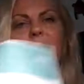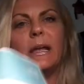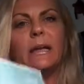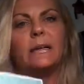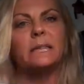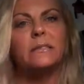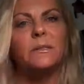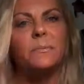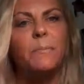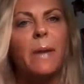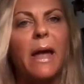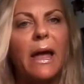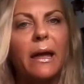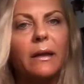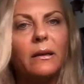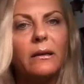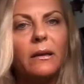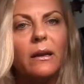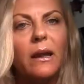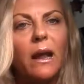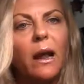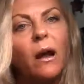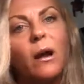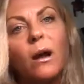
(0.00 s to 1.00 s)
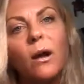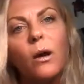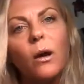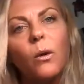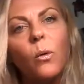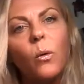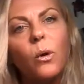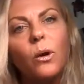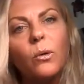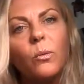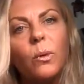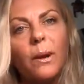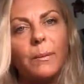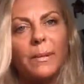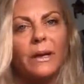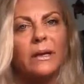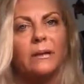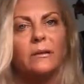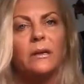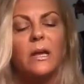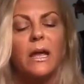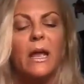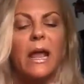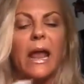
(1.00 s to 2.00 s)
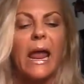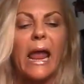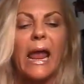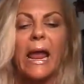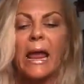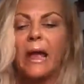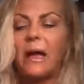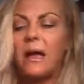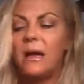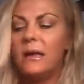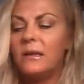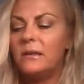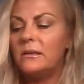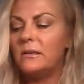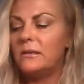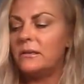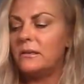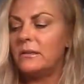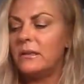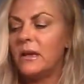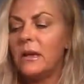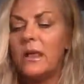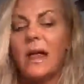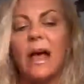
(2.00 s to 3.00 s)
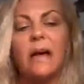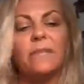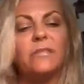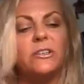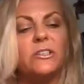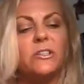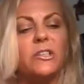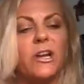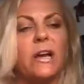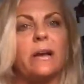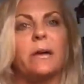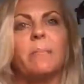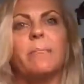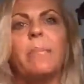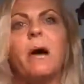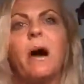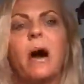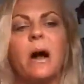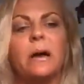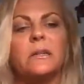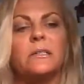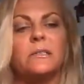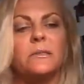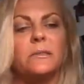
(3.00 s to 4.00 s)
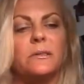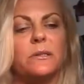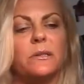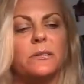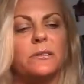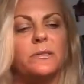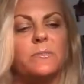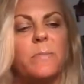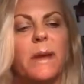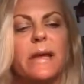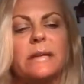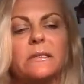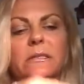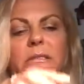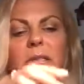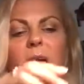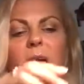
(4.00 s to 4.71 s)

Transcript: It's men or women. And they'll have you check a box because based